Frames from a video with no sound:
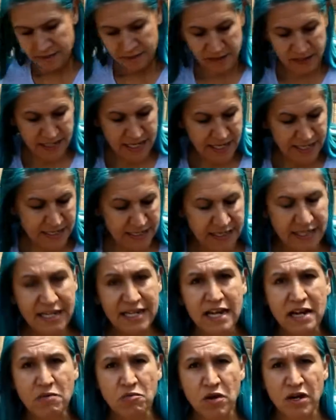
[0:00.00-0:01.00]
the next
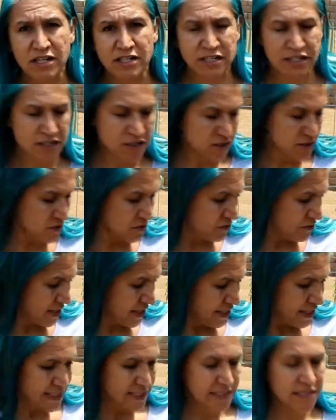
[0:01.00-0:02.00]
thing I want to do
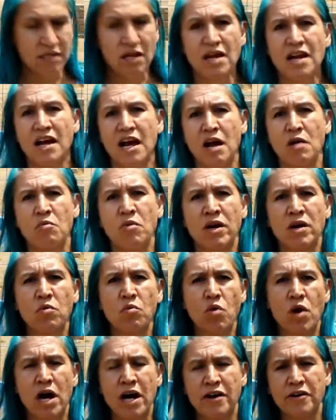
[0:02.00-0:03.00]
is I want to
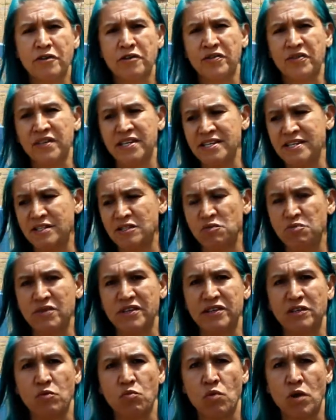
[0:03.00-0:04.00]
water these
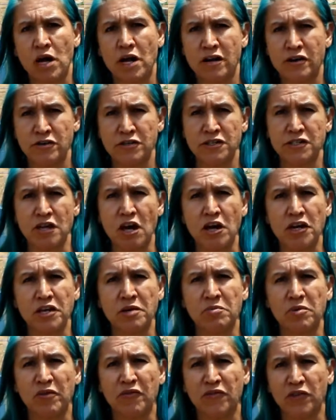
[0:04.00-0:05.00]
with a
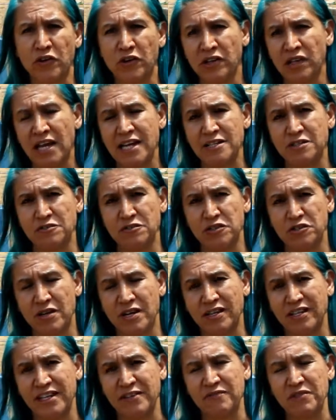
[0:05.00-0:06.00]
water-soluble fertilizer, so
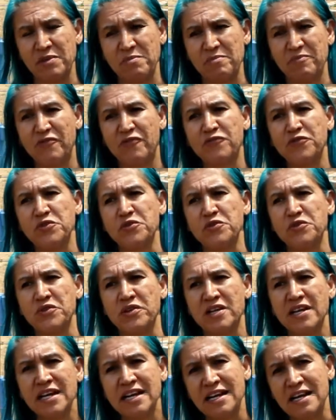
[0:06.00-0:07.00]
I'll give them
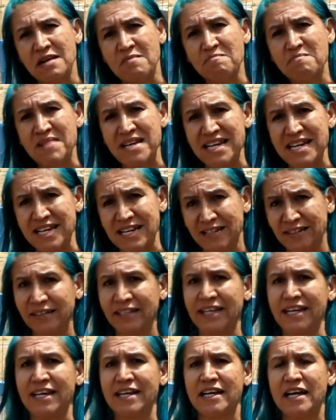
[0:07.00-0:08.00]
food
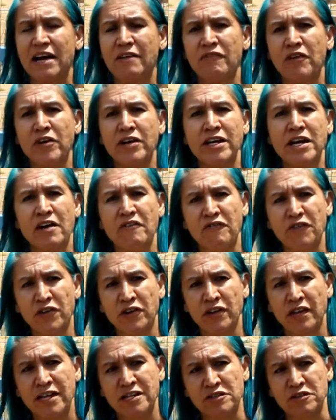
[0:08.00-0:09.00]
immediately. I've already got
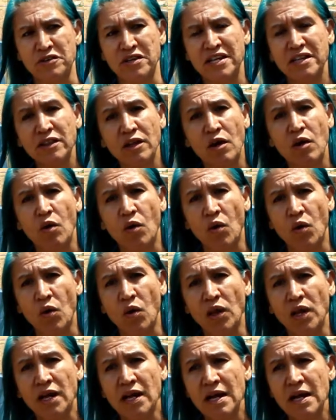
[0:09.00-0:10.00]
fertilizer in the hole,